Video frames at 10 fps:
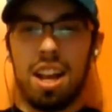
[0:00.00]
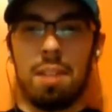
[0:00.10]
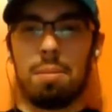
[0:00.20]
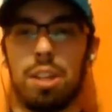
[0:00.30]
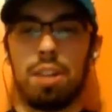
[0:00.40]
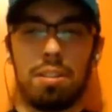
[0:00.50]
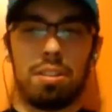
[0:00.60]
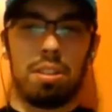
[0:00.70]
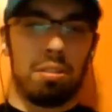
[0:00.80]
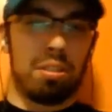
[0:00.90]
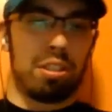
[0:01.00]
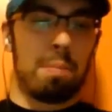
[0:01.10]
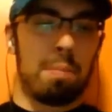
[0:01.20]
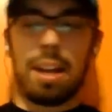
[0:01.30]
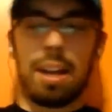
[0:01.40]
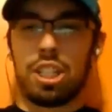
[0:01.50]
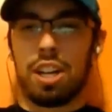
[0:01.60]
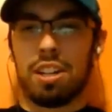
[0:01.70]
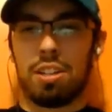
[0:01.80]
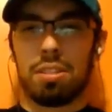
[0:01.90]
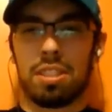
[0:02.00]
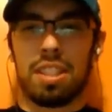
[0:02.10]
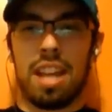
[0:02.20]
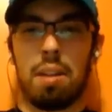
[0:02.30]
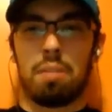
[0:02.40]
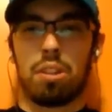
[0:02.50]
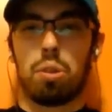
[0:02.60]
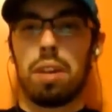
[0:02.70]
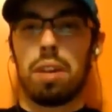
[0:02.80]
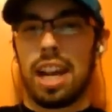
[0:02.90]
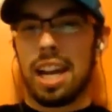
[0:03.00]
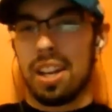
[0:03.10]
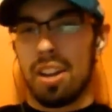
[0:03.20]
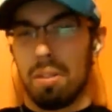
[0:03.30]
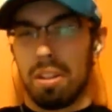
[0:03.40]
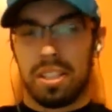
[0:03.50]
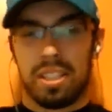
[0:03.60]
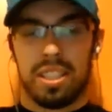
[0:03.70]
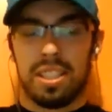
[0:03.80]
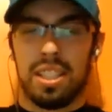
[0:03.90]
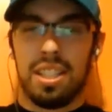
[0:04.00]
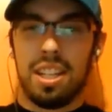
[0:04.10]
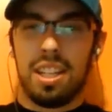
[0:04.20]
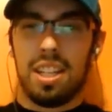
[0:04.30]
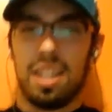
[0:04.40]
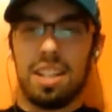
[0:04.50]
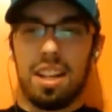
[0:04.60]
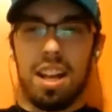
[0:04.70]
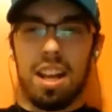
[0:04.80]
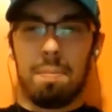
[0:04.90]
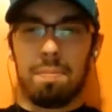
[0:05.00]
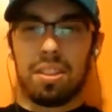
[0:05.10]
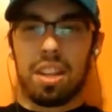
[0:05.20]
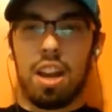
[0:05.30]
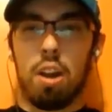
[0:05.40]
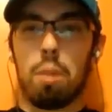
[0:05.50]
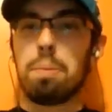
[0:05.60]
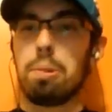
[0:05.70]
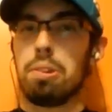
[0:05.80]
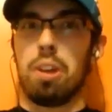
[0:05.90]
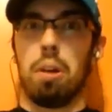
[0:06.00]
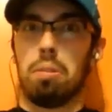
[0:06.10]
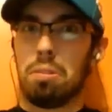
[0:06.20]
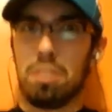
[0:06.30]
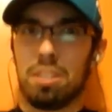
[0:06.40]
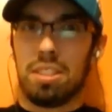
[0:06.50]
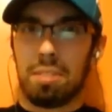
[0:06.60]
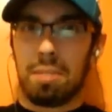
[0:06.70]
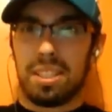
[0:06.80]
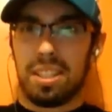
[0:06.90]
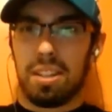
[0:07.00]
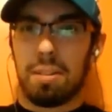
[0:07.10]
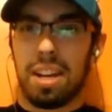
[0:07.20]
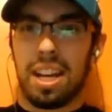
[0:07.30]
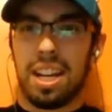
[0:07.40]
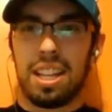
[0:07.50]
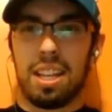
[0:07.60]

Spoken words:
Shout out to Scumbag Jared, who is now 28-0 this season. I hope you don't lose the rest of the way.